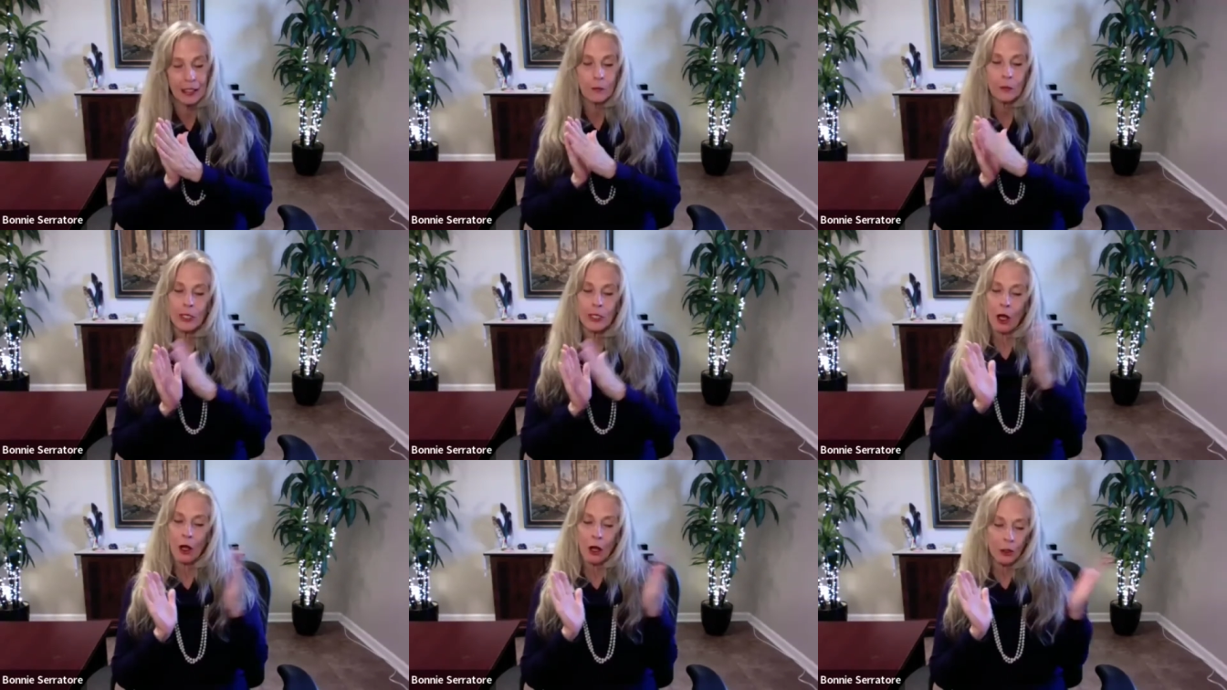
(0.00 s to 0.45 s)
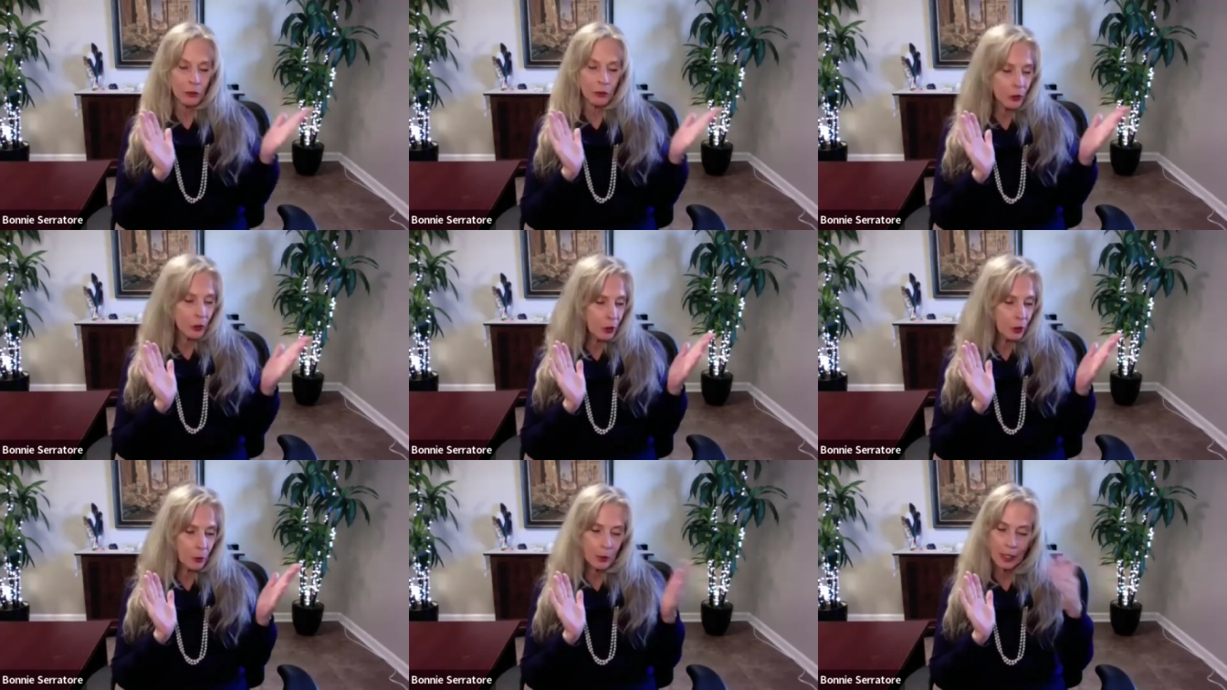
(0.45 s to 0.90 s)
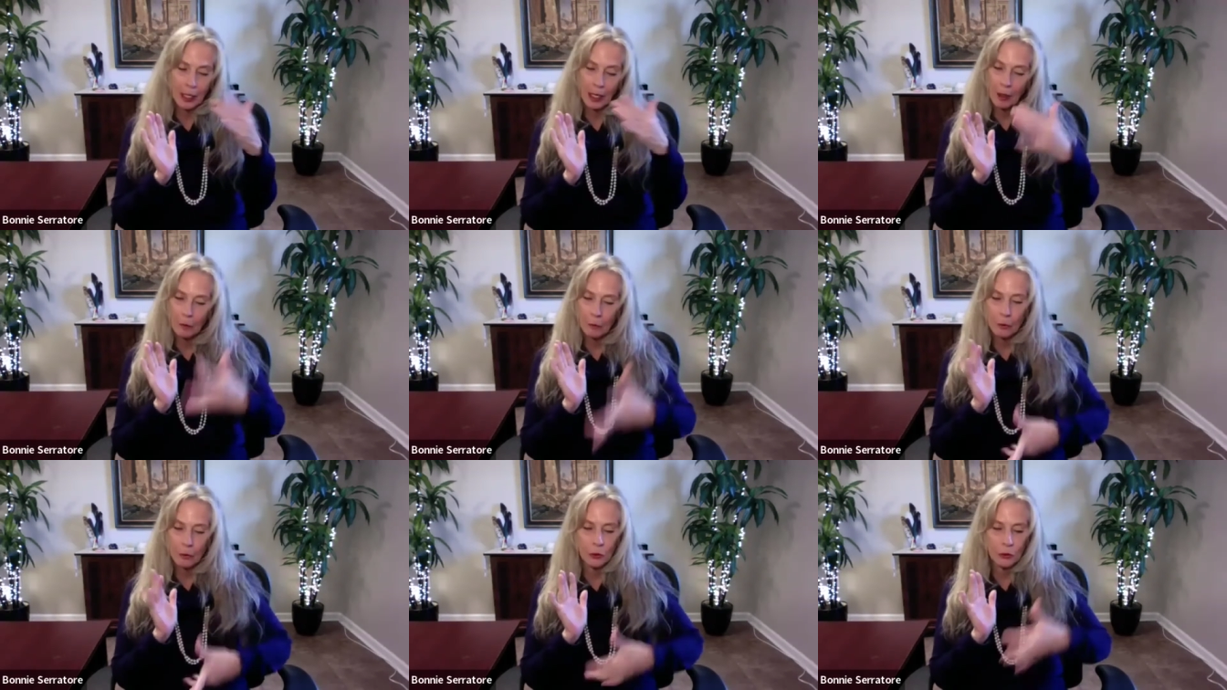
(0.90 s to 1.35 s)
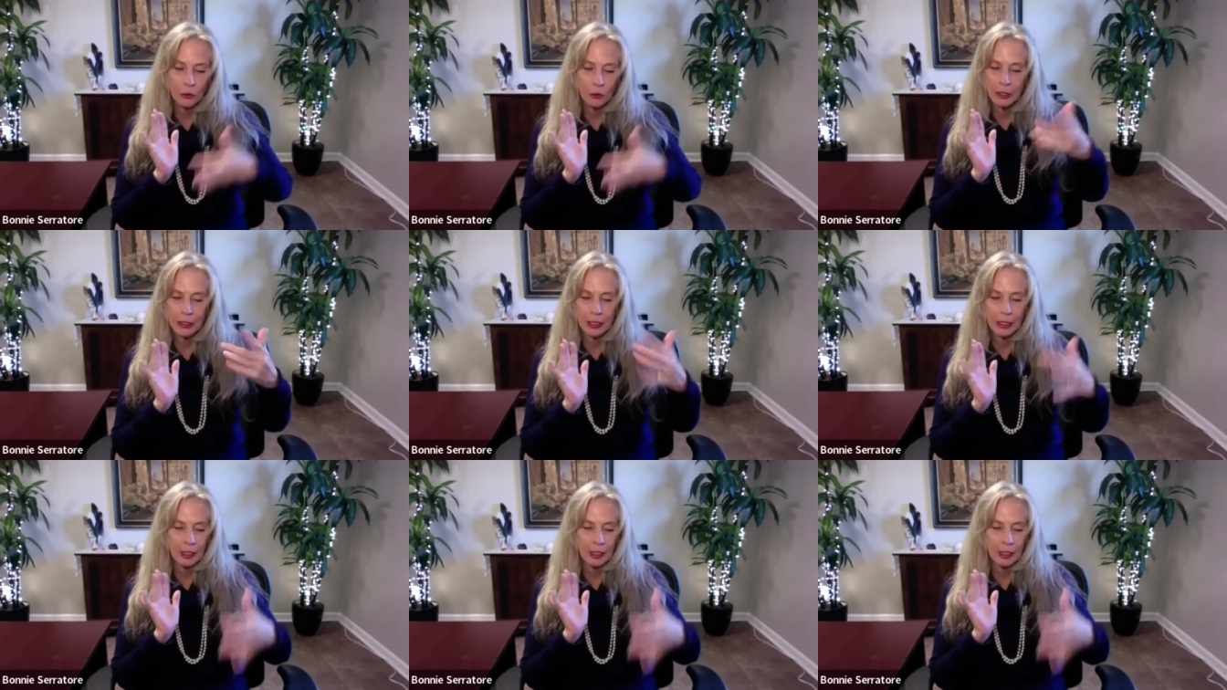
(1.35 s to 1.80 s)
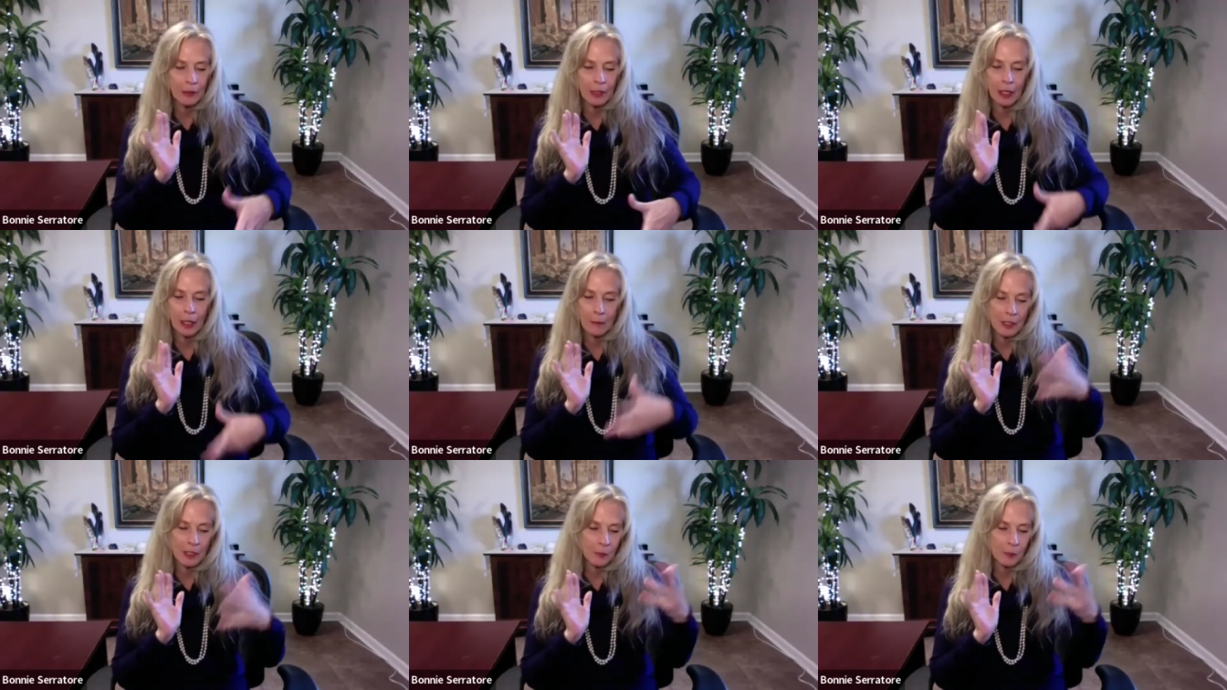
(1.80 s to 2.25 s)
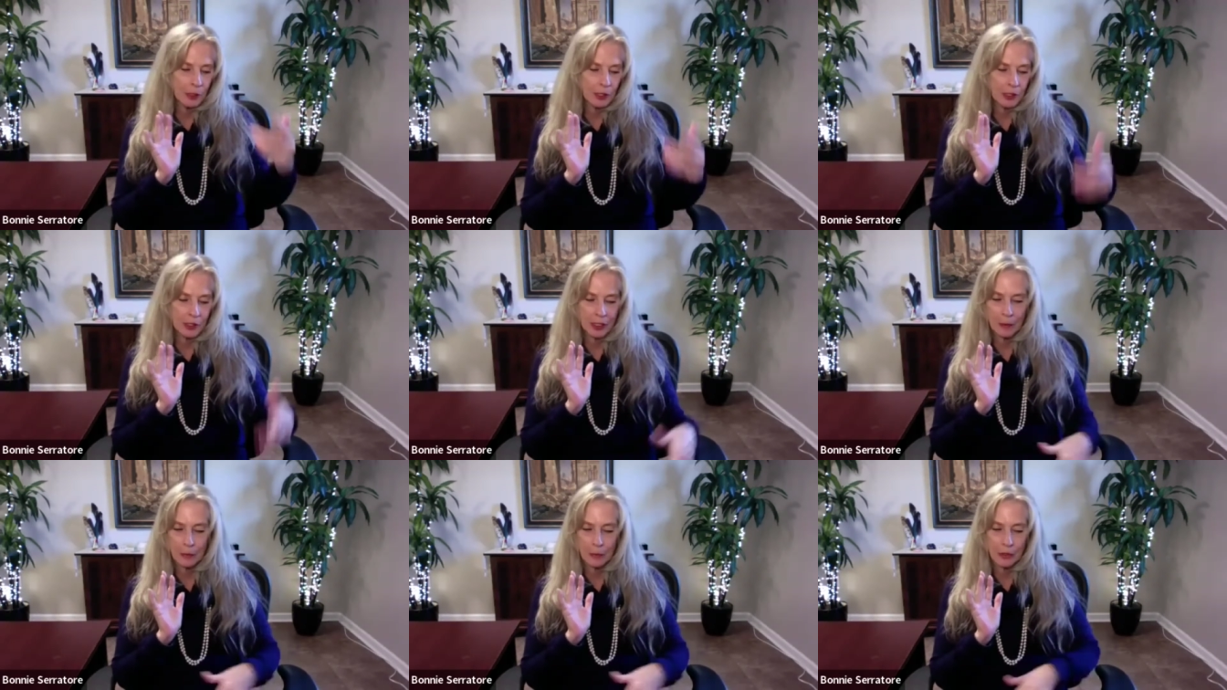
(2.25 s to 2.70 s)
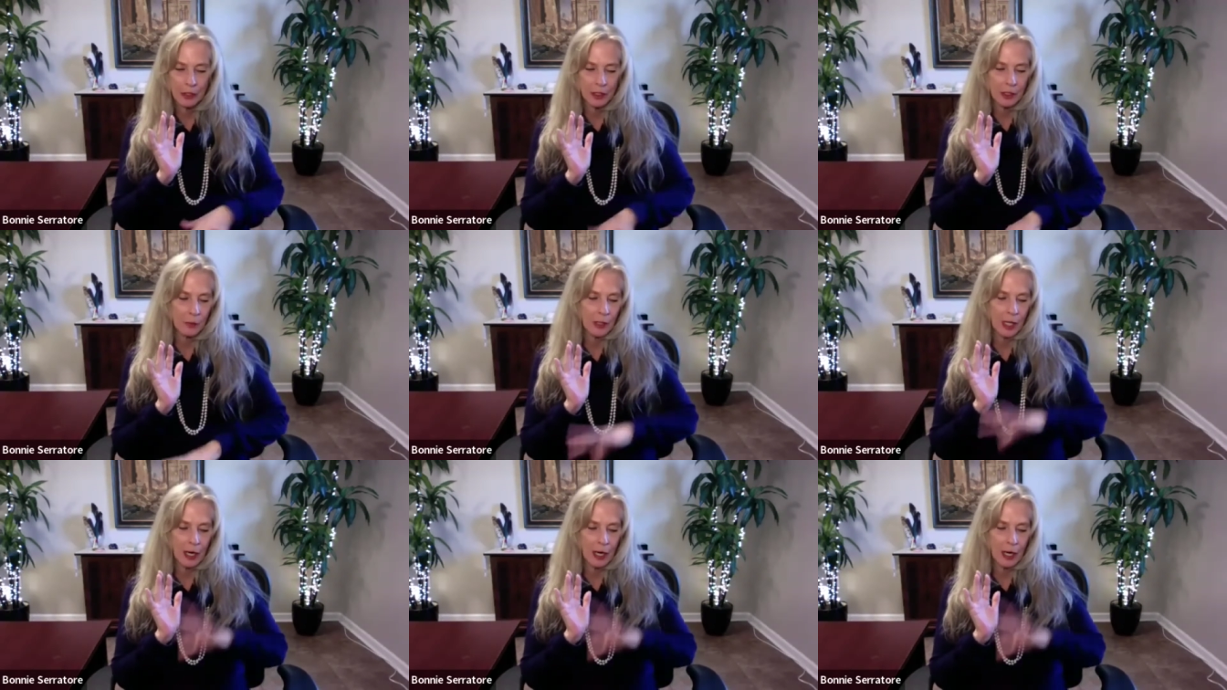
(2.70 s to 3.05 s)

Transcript: We all know we got wounding, we got misperceptions,